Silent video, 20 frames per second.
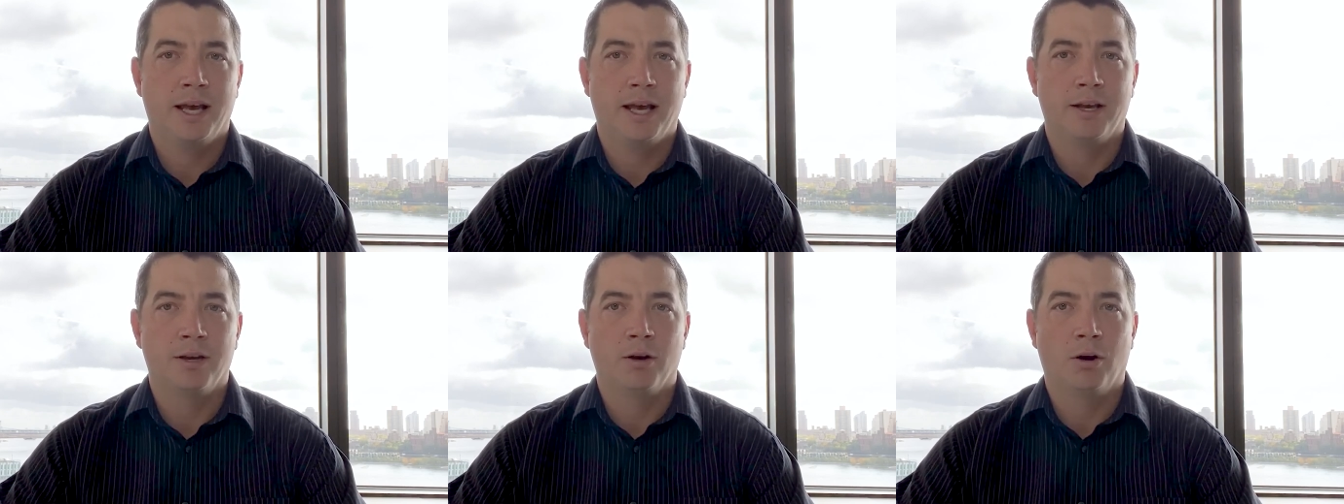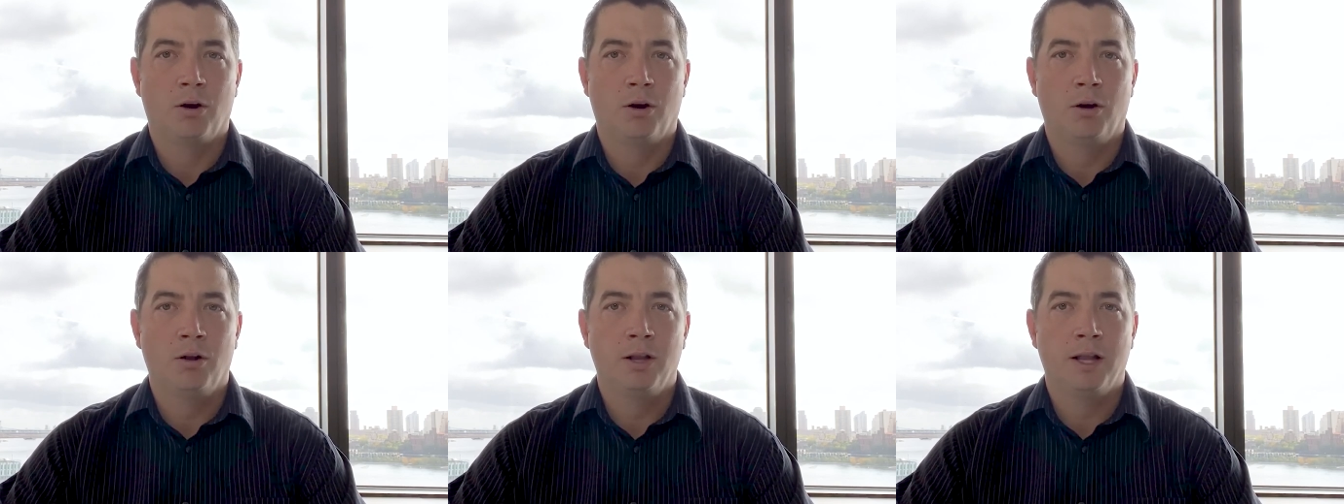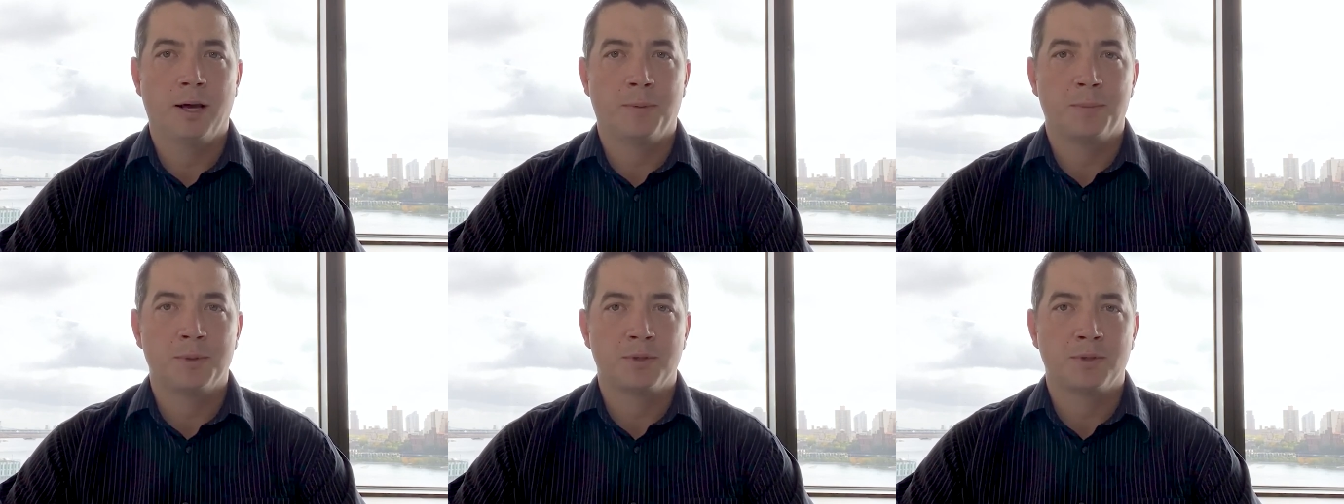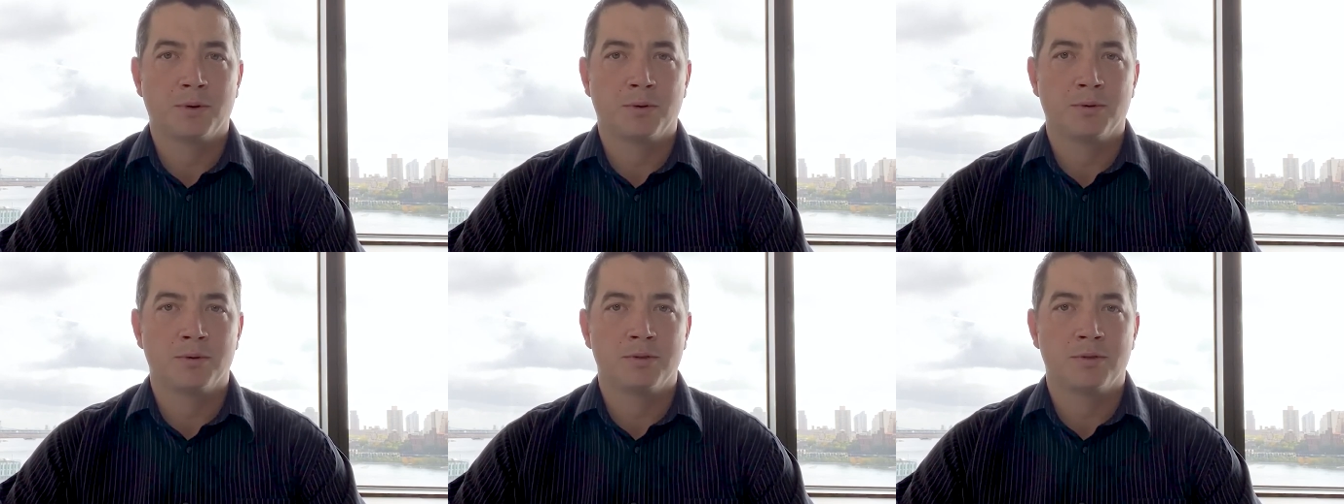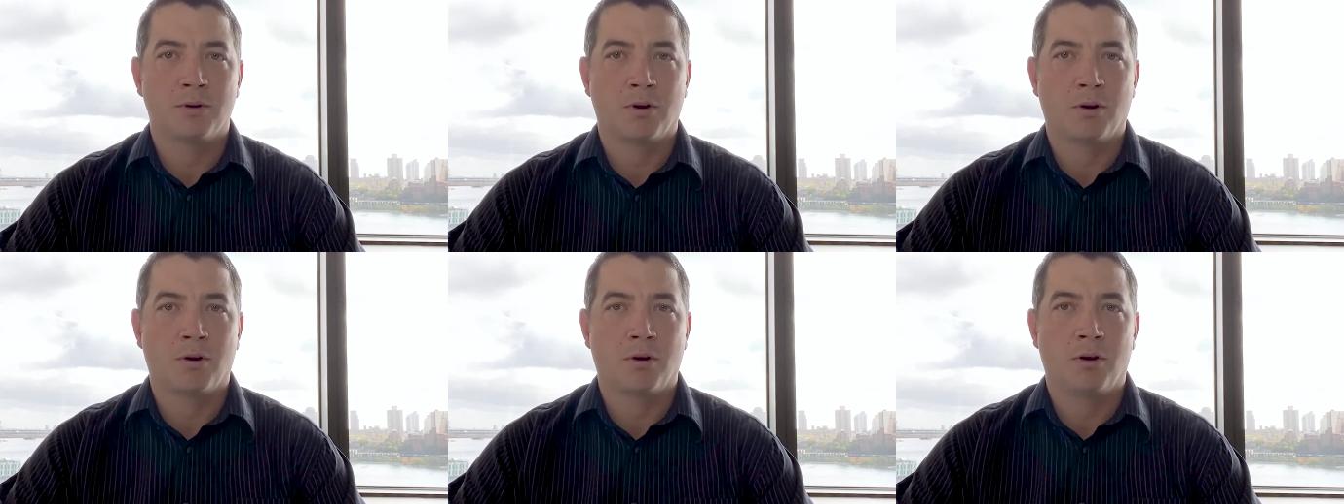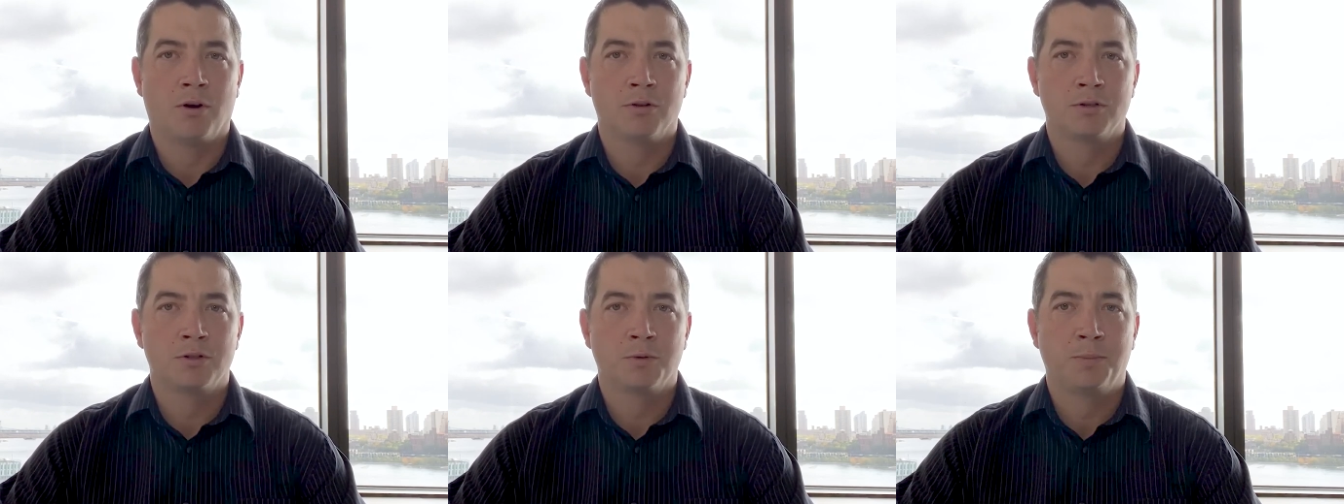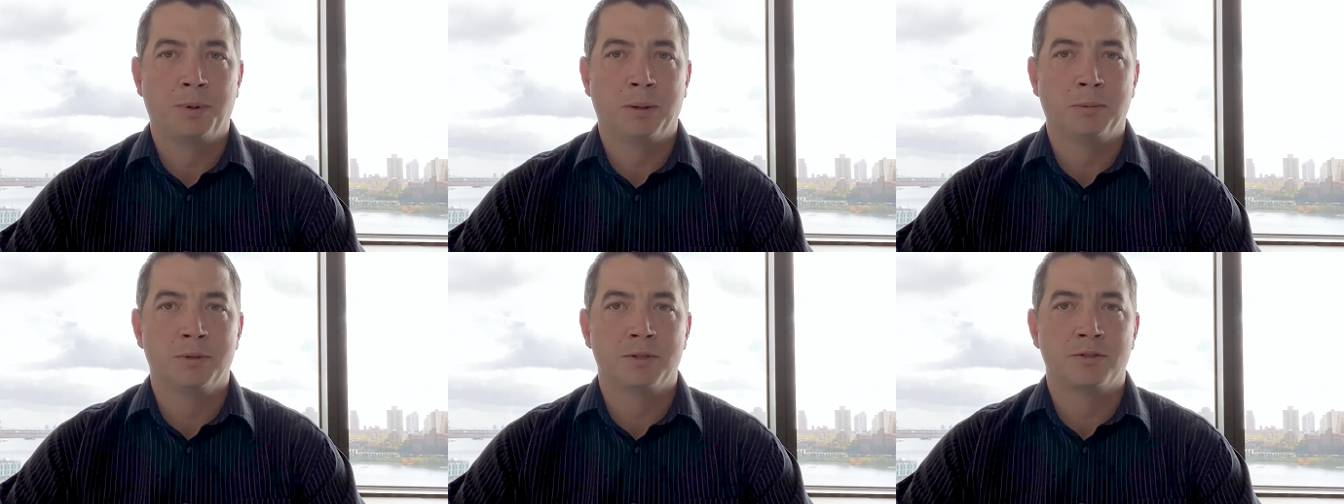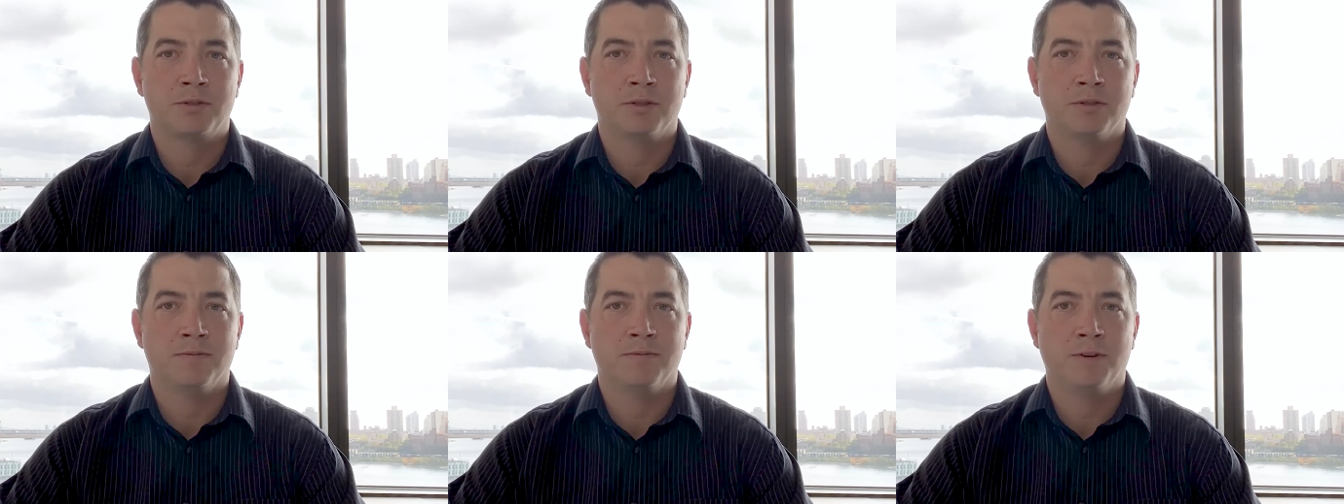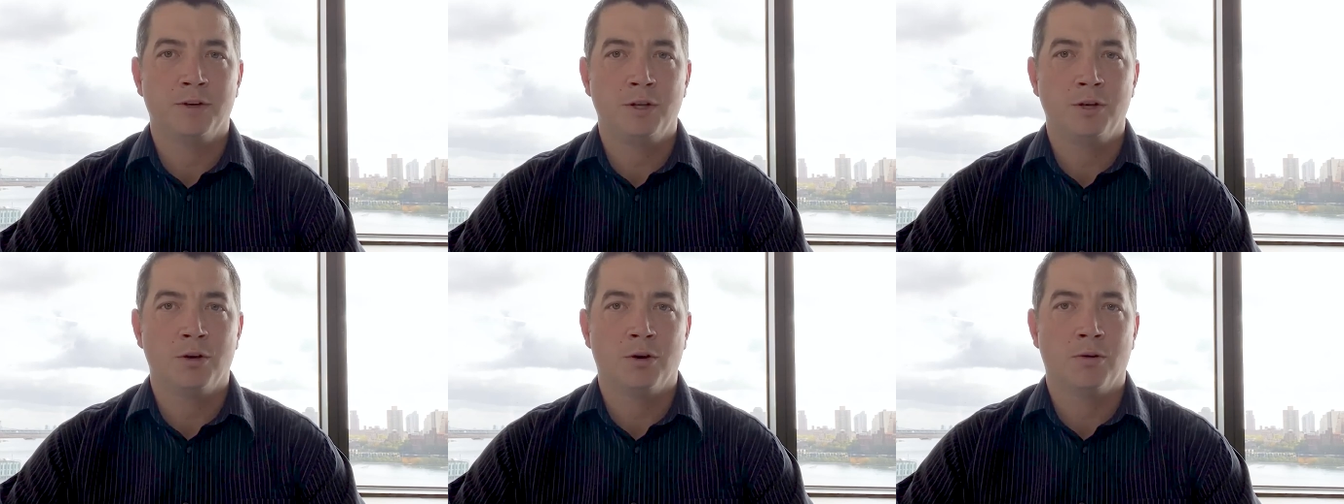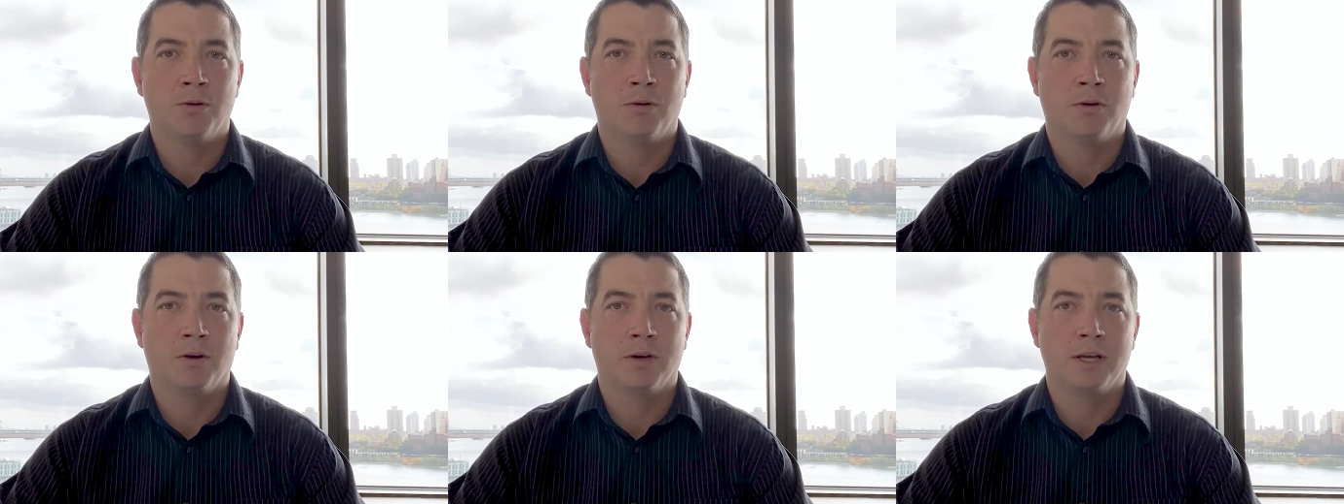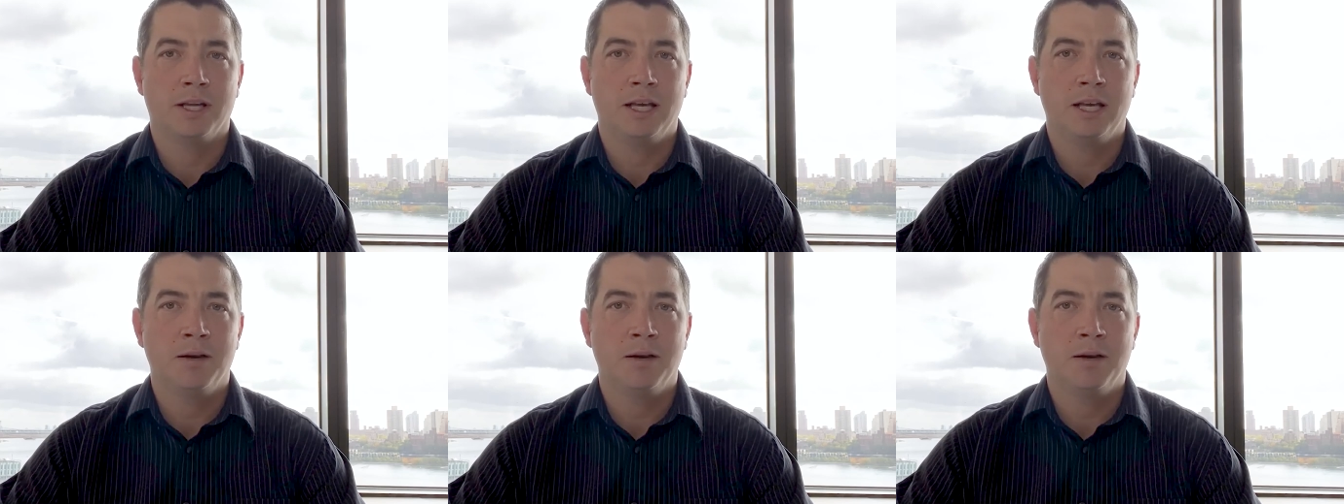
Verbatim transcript: and all episodes are also published in video on